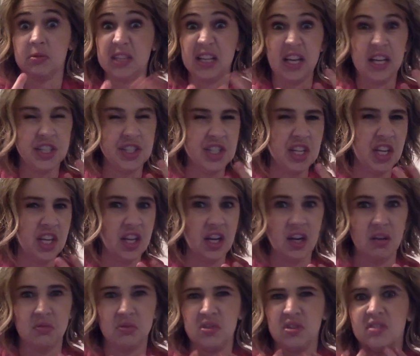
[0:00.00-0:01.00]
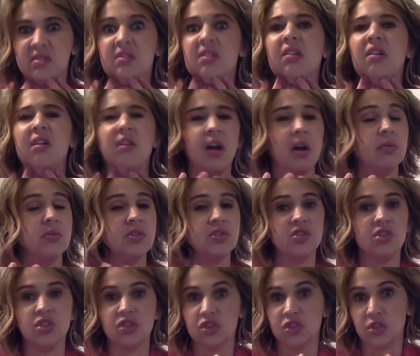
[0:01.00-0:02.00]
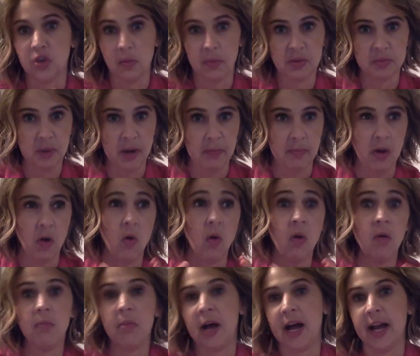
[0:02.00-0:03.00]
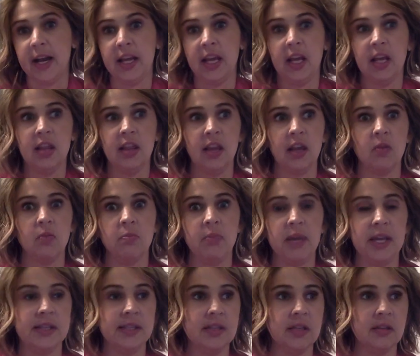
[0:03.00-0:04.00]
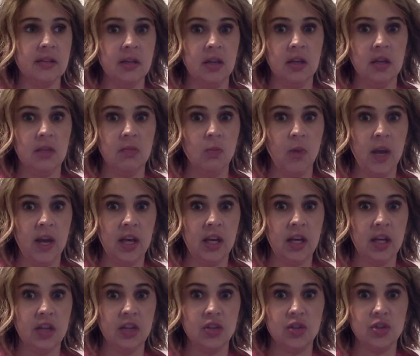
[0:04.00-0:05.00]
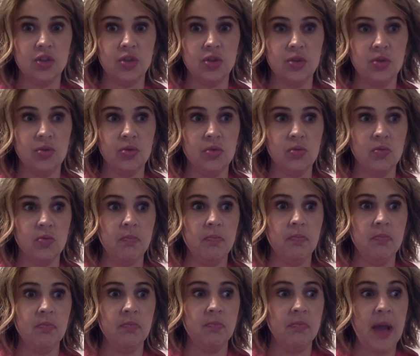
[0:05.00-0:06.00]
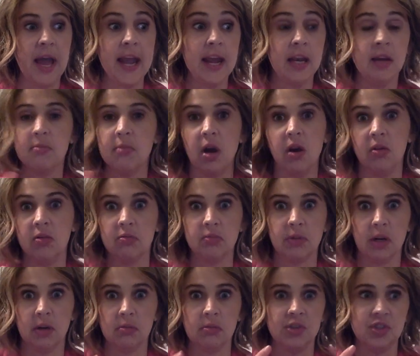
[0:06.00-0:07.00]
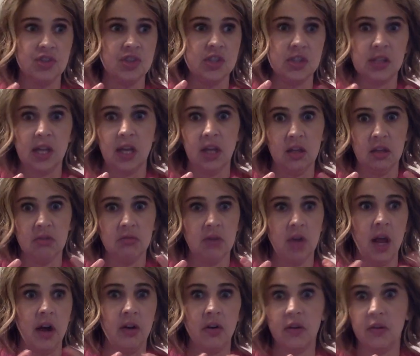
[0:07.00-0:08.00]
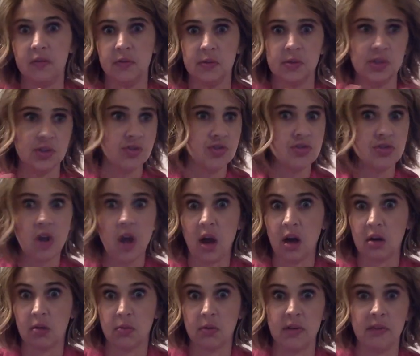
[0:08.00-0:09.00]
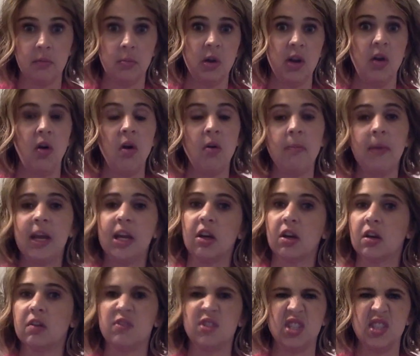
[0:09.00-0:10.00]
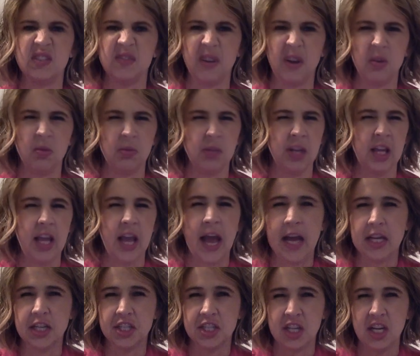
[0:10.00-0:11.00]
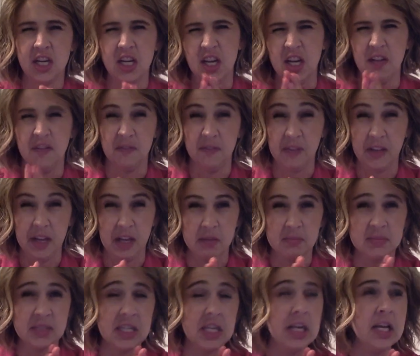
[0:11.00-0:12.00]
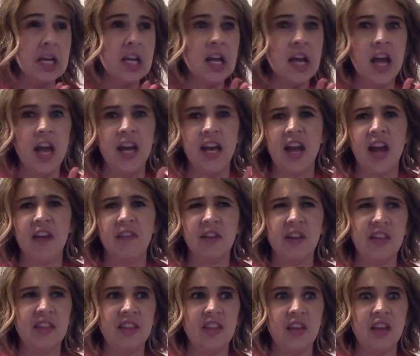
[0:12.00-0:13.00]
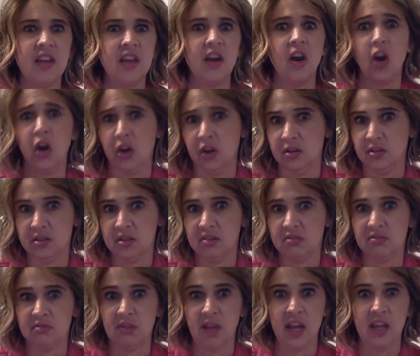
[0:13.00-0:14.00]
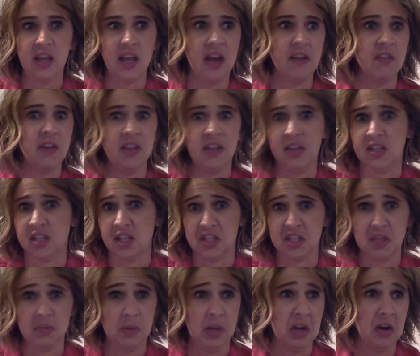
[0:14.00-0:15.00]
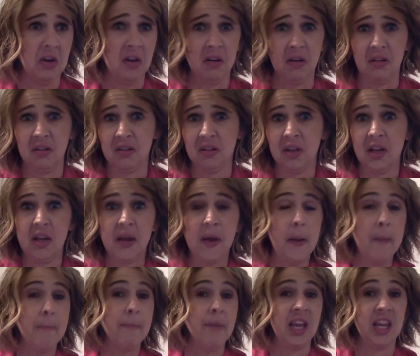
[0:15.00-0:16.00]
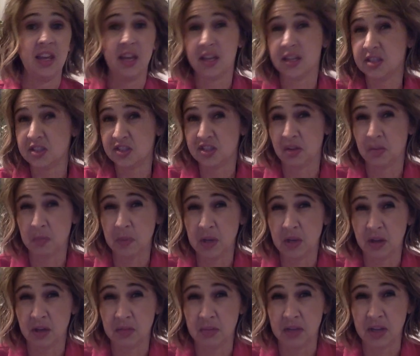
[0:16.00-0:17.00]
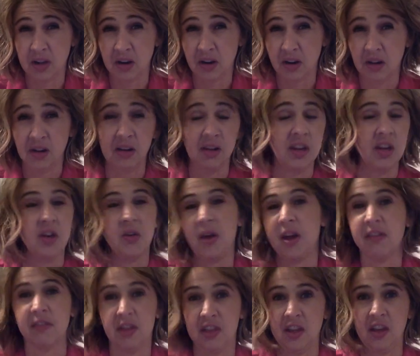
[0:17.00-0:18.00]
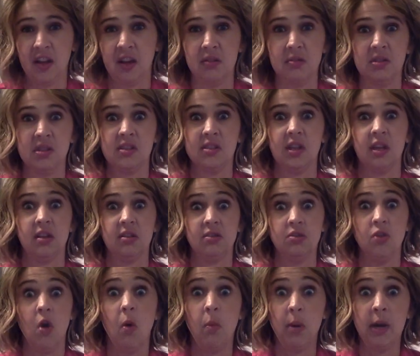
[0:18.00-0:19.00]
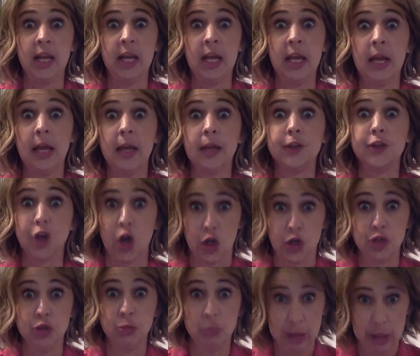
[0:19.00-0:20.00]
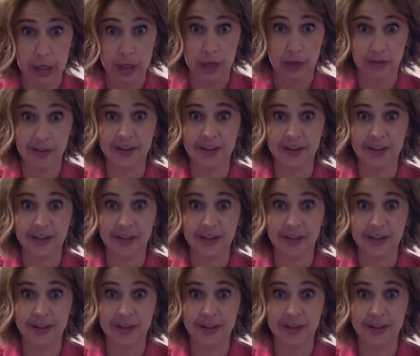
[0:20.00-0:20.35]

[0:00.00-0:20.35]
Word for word: was itching and I was just, oh, I was just in so much pain. My whole body, like, basically went into pain mode where it was just like, I don't know if it was in shock or whatever, but all my nerves just felt really agitated and inflamed, and everything hurt. Like, everything touching me hurt my kids jumping on me hurt, you know, everything. I was just like, nobody touch me.